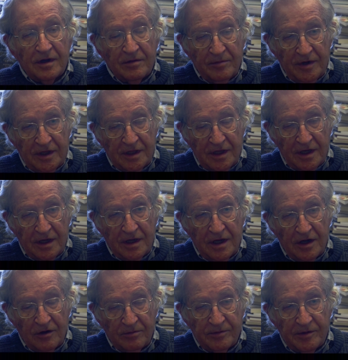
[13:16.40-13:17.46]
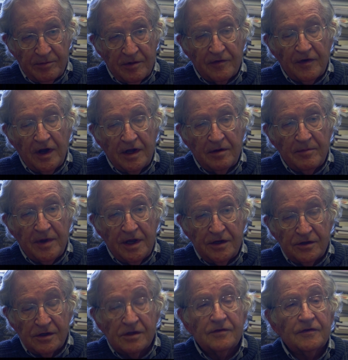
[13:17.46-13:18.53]
but they helped provide a
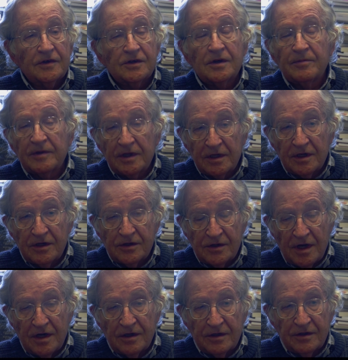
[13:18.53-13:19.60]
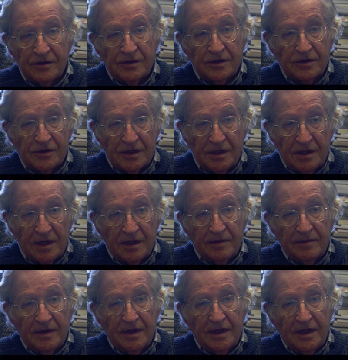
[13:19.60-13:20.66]
basis for something that is now succeeding.
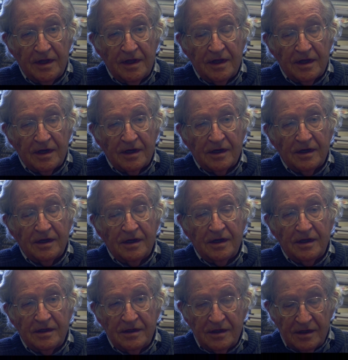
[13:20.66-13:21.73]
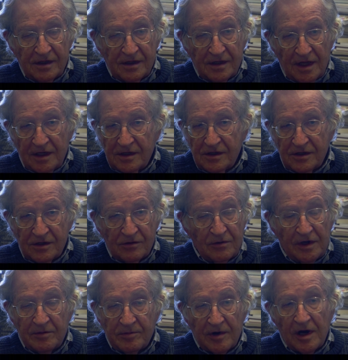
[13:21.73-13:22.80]
And that's the way
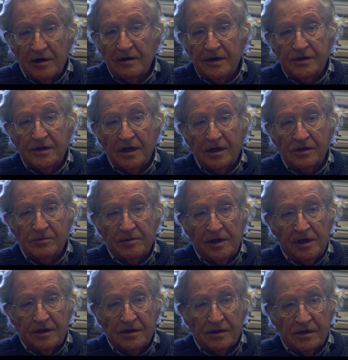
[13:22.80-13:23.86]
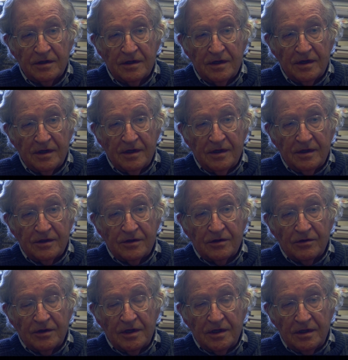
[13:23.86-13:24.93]
progress takes place. So
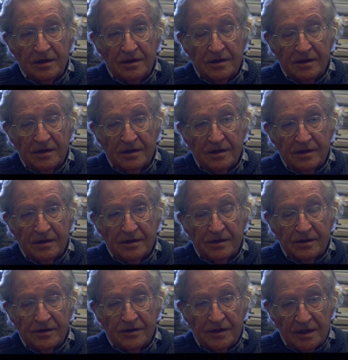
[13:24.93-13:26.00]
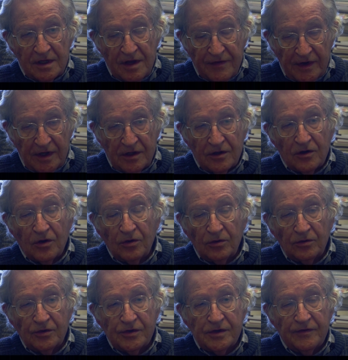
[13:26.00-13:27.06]
the significant
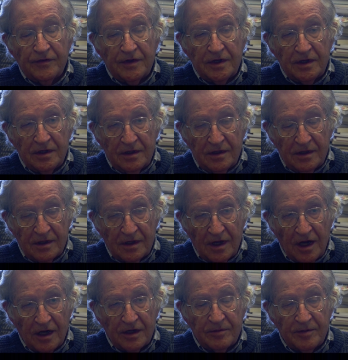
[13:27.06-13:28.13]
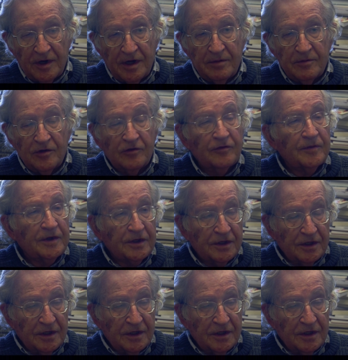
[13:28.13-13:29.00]
goals of the Occupy movement